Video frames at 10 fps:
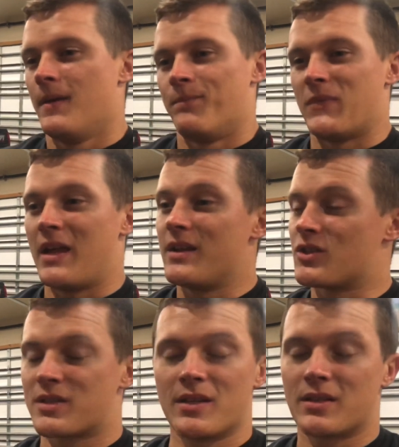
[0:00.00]
and
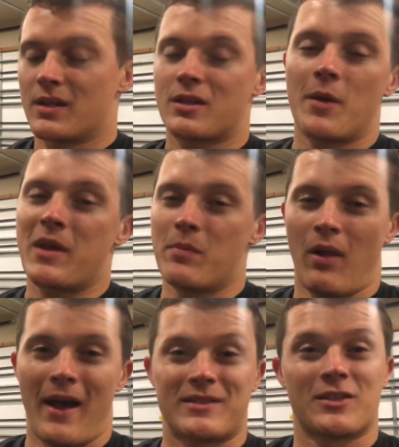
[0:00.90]
it's going to be a
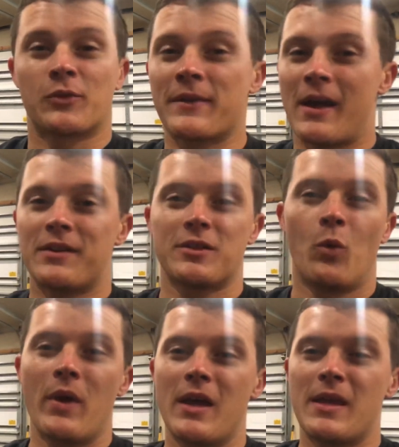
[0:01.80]
blast. It's $3,000 to
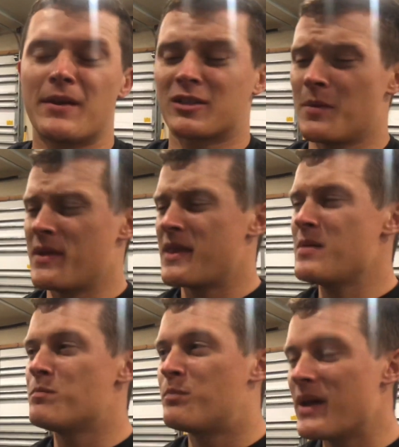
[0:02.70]
win. There's some of the
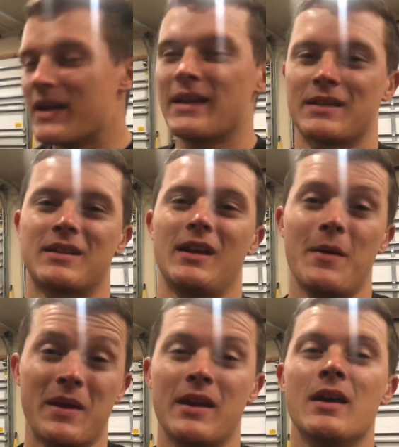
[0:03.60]
biggest, and I
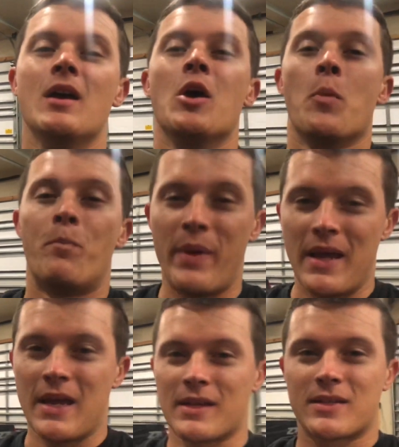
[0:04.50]
mean
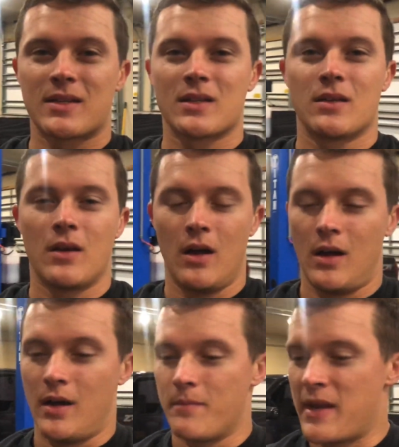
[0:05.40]
biggest
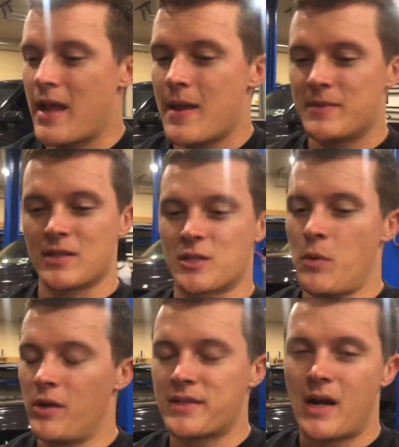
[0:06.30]
names in
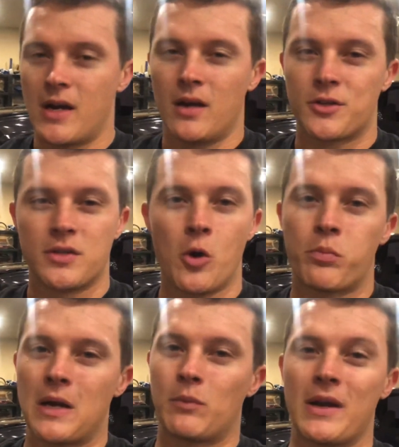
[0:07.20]
small tires, no
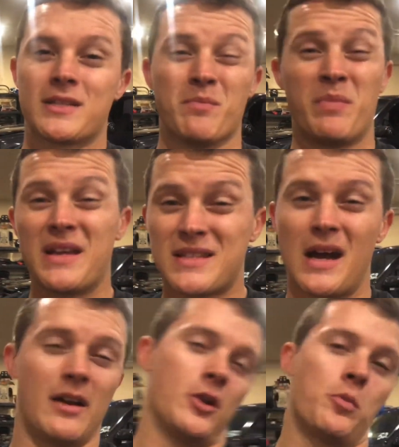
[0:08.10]
prep racing, big
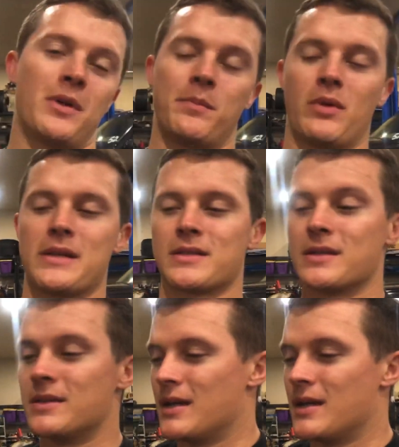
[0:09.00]
tire, no prep racing,